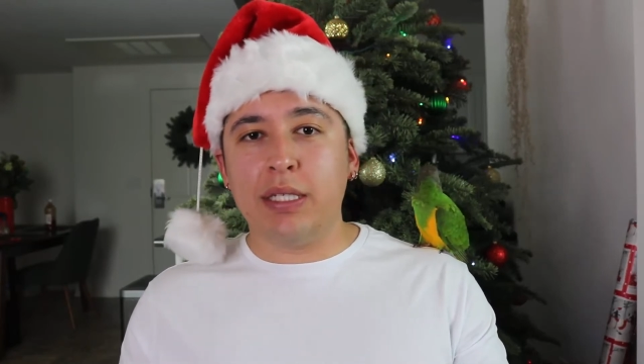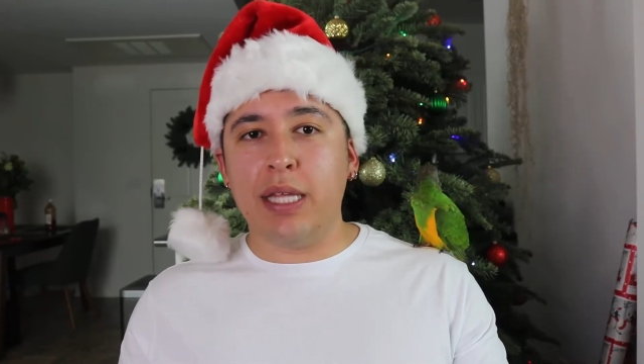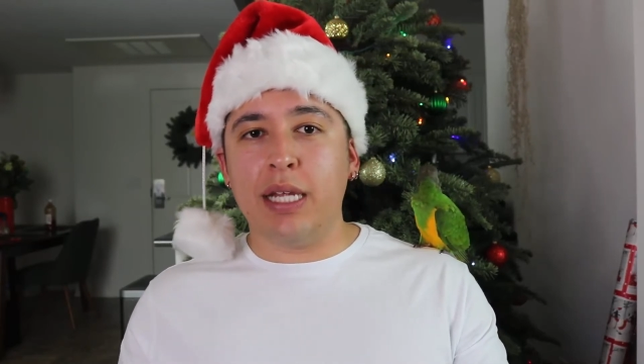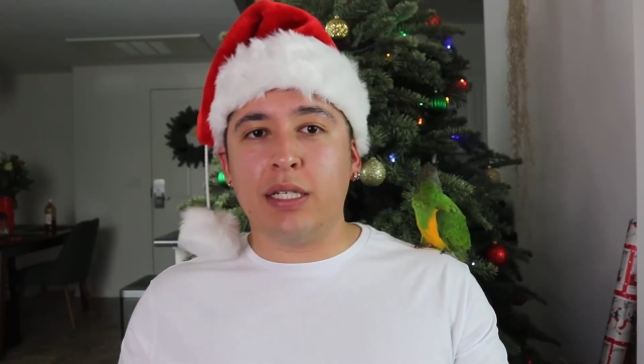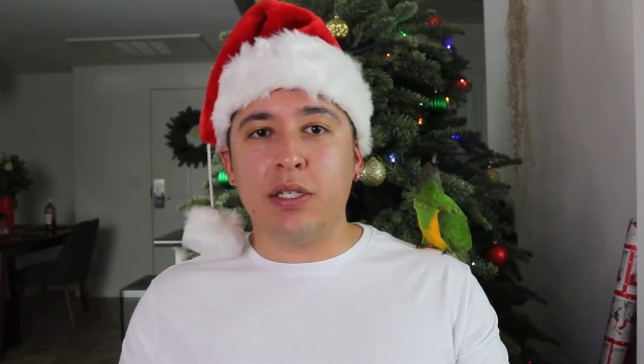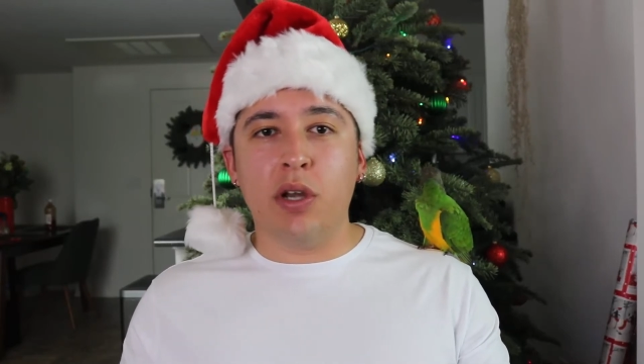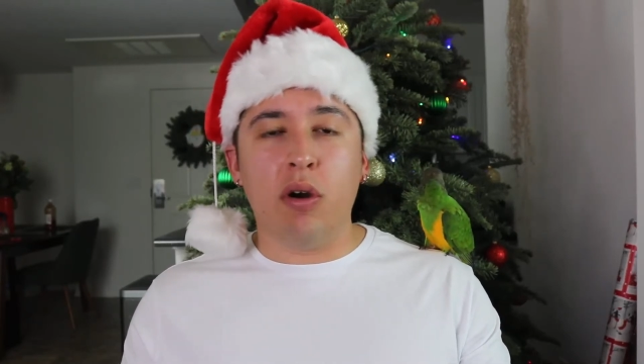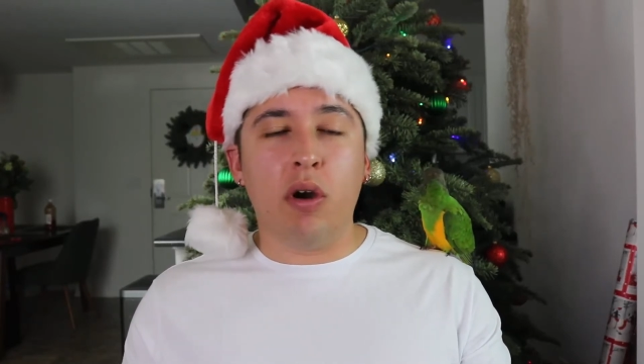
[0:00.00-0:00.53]

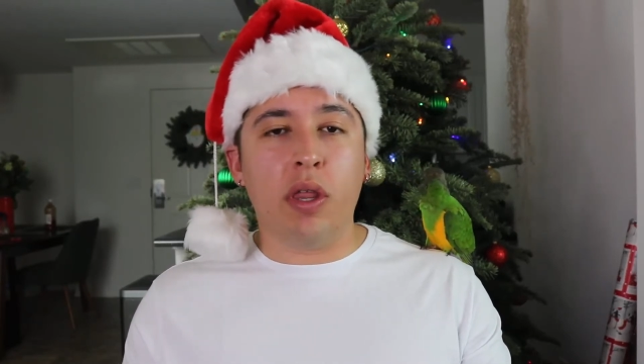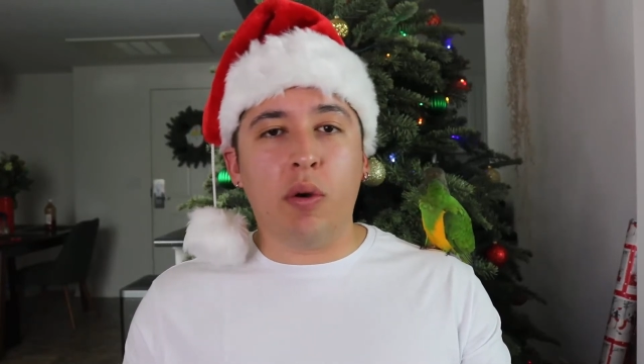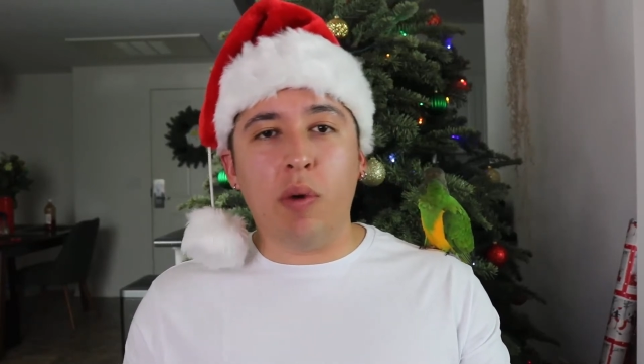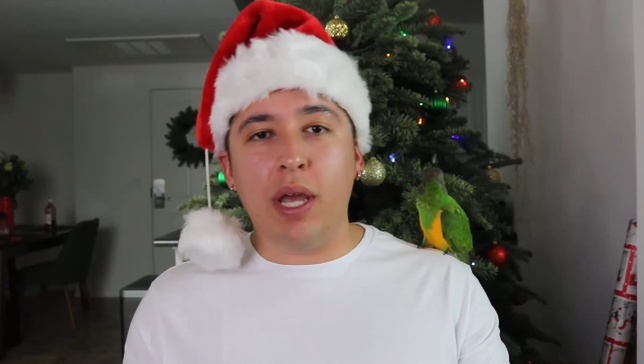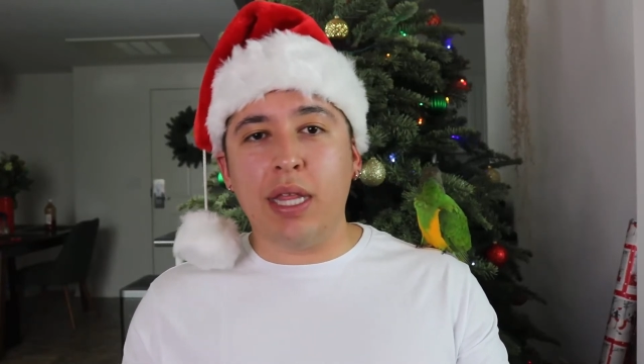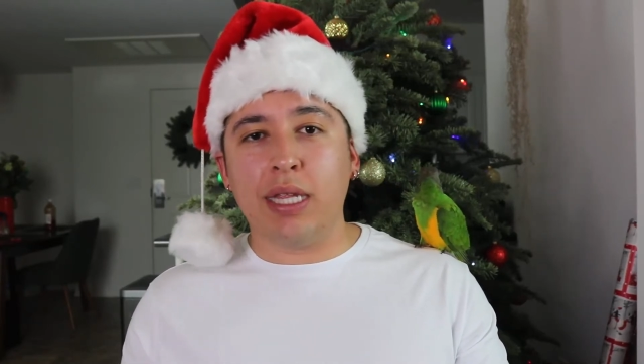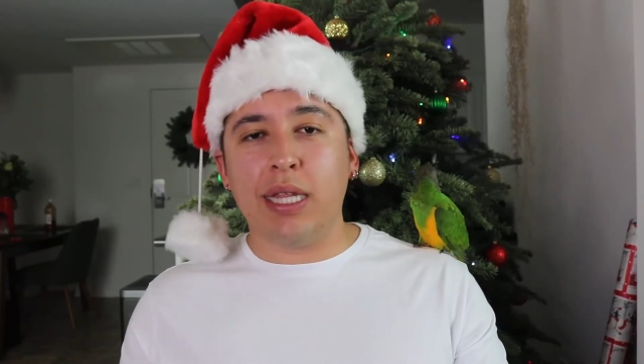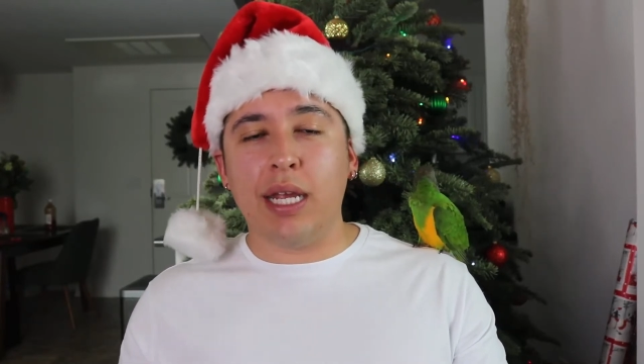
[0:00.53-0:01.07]
there's no other way
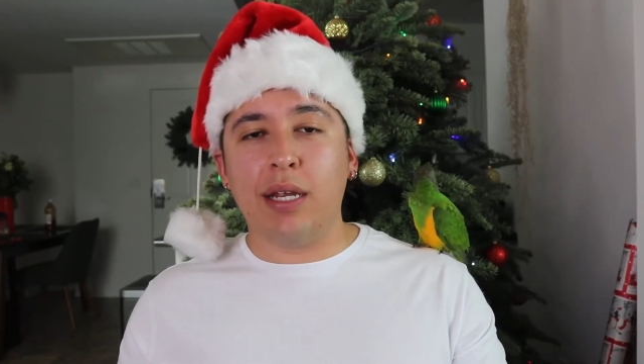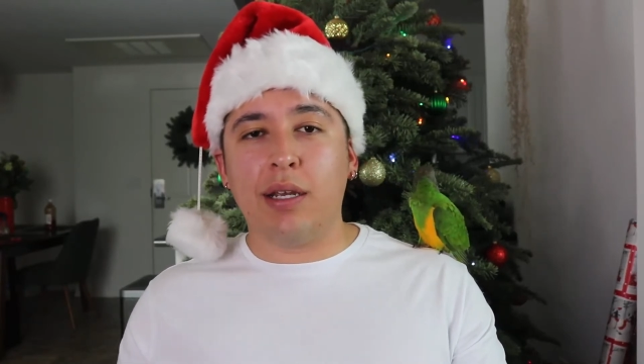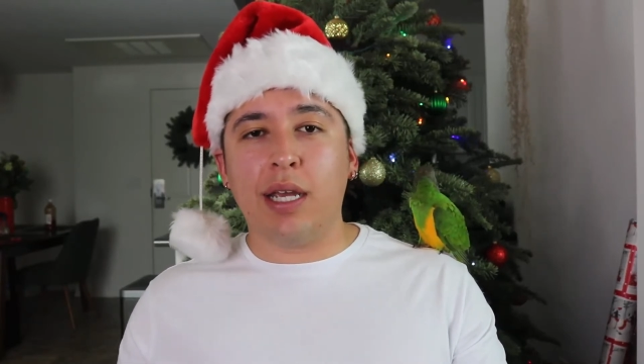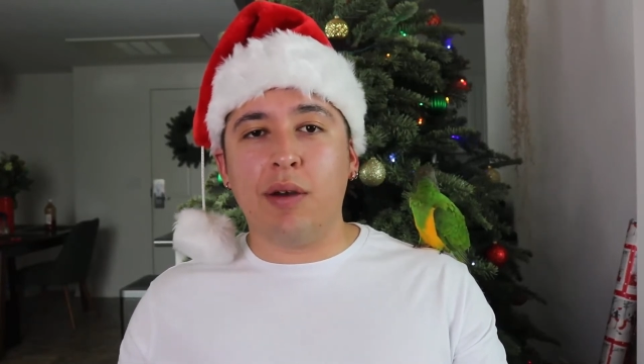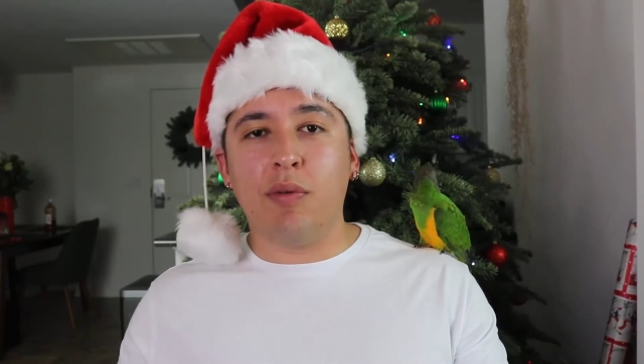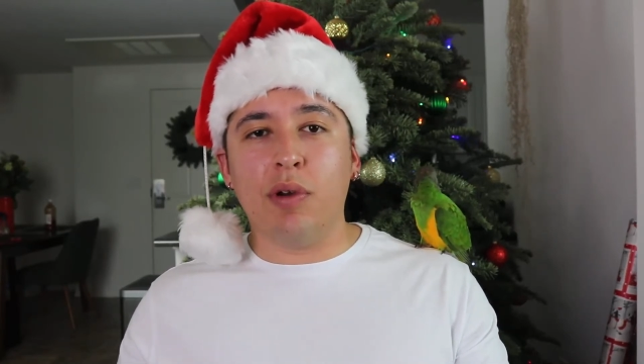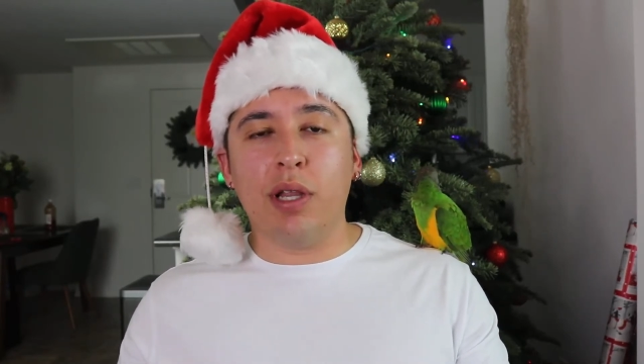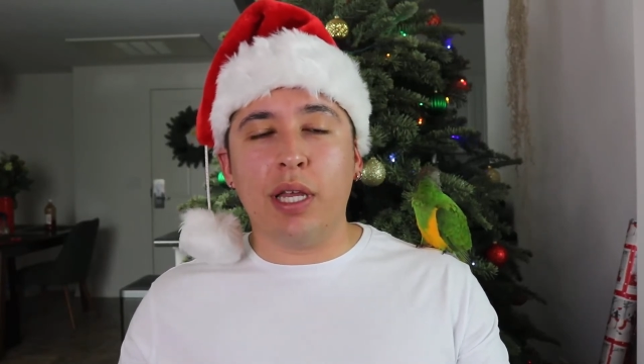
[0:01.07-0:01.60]
that they
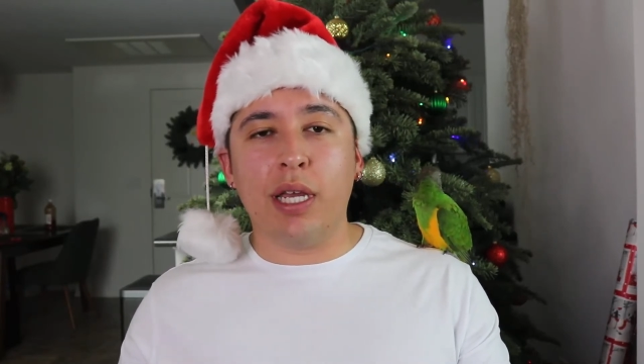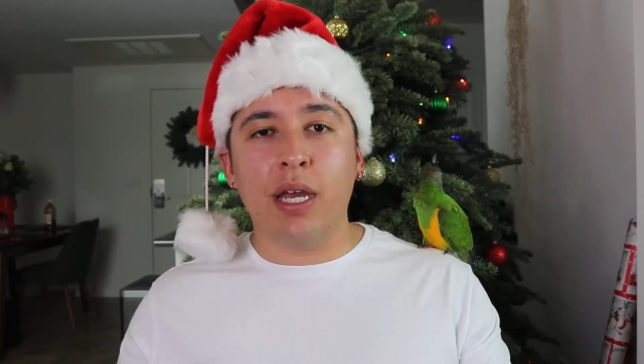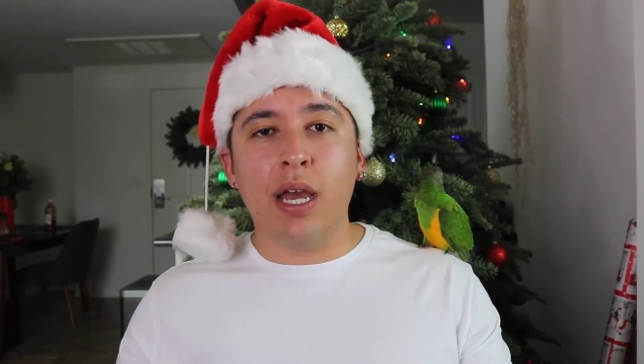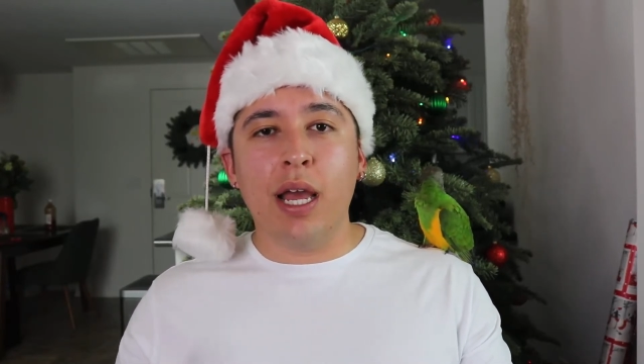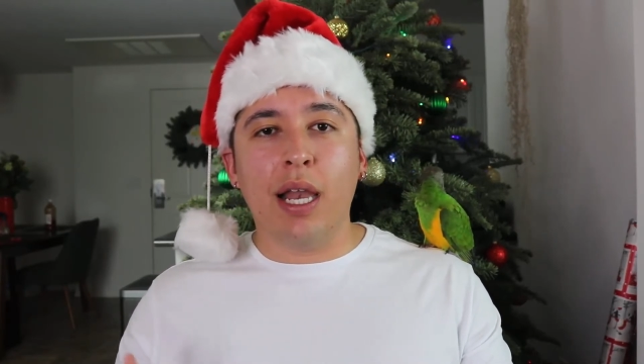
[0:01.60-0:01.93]
can really